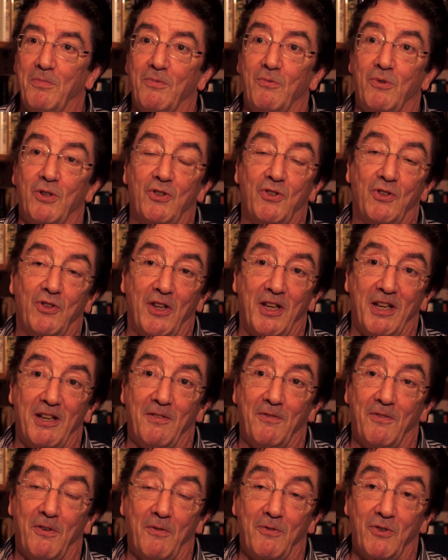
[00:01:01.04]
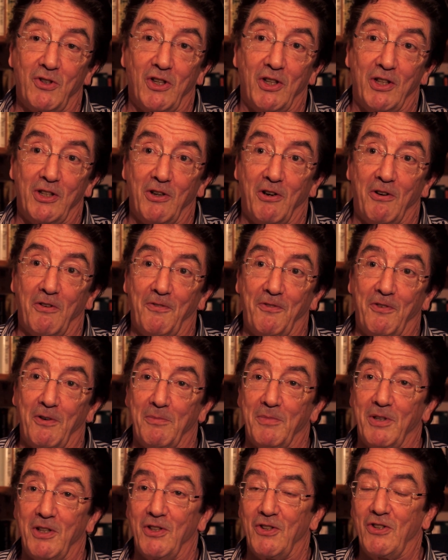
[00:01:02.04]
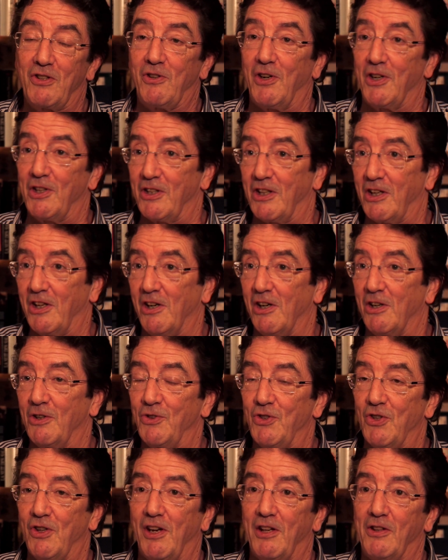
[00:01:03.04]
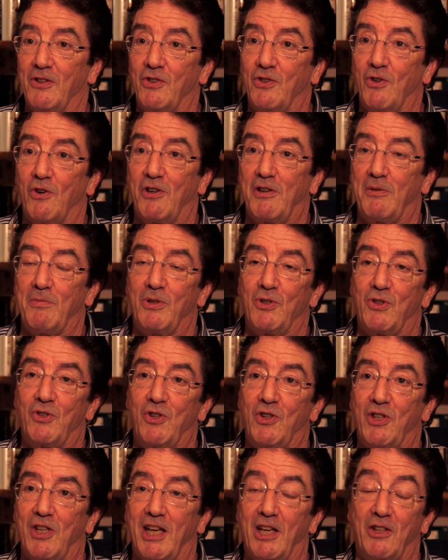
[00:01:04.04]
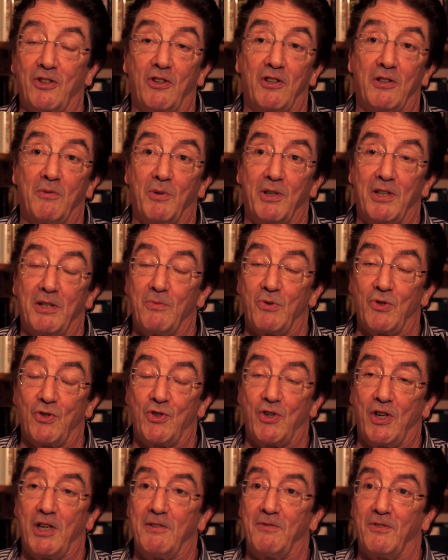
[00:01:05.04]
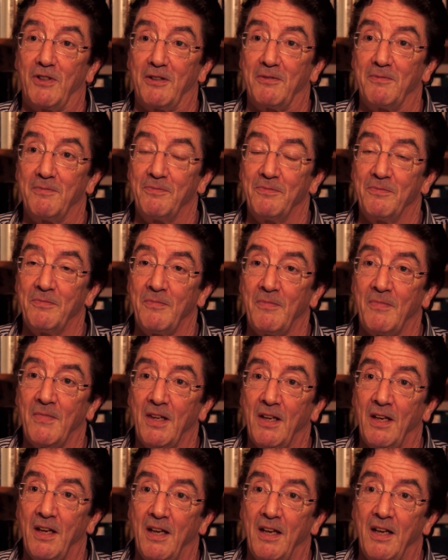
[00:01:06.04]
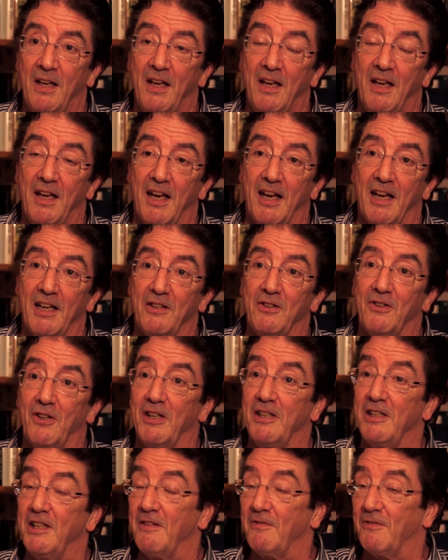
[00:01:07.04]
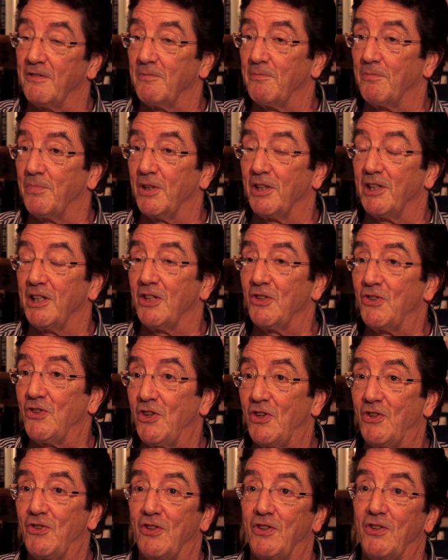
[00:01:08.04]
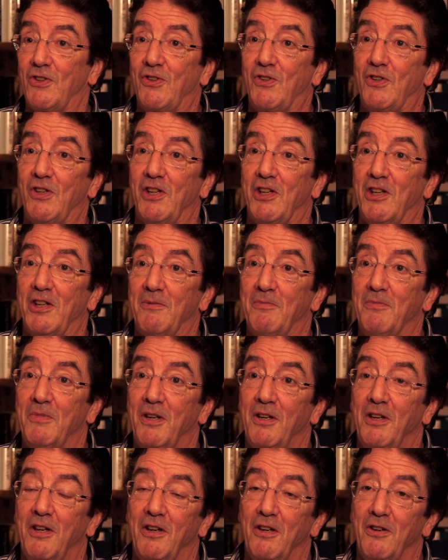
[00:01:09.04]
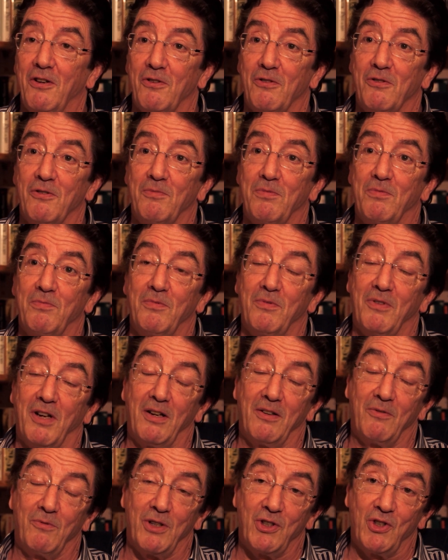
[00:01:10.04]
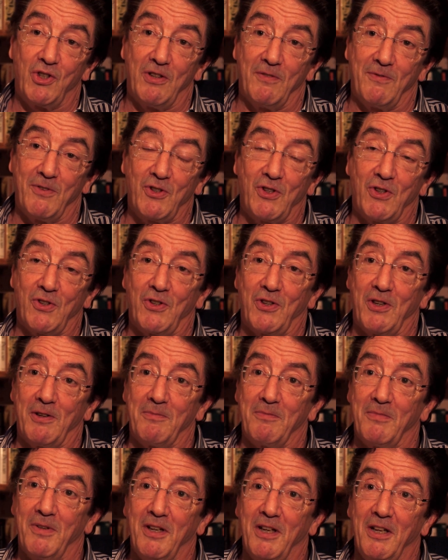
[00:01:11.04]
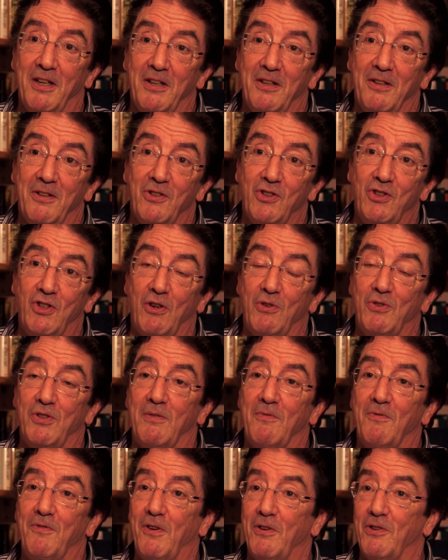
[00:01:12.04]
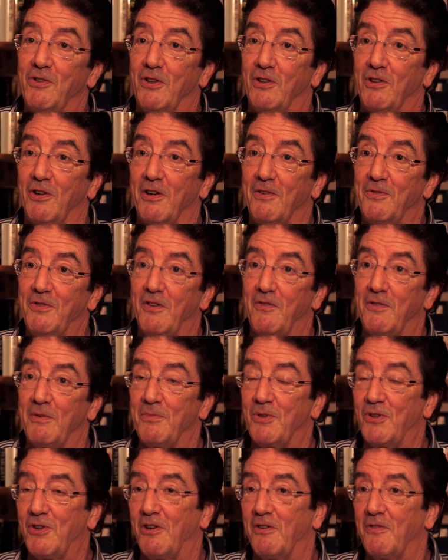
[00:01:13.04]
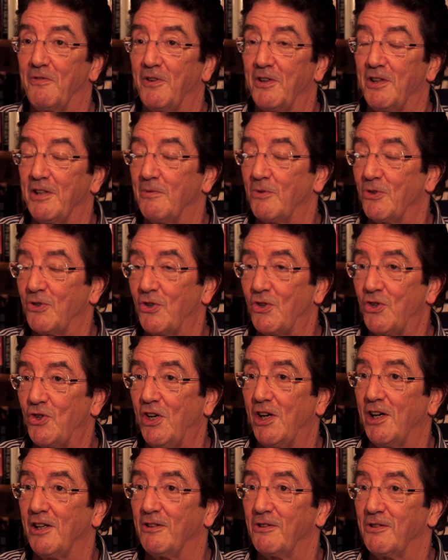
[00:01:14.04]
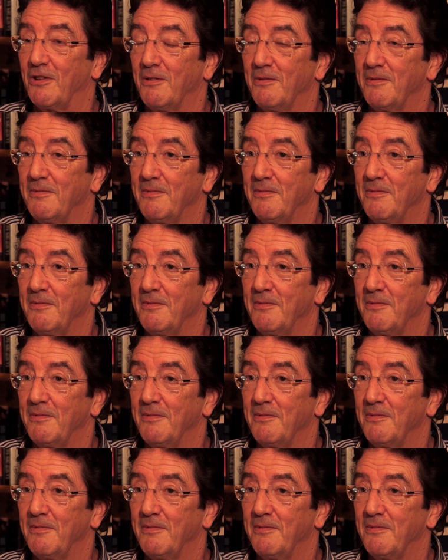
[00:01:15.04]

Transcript: which they've obviously got from his credit cards and other documents that he had on him when he was driving. And they even bring his sister to see him, who, when she visits him, shows him photographs of himself when he was a child.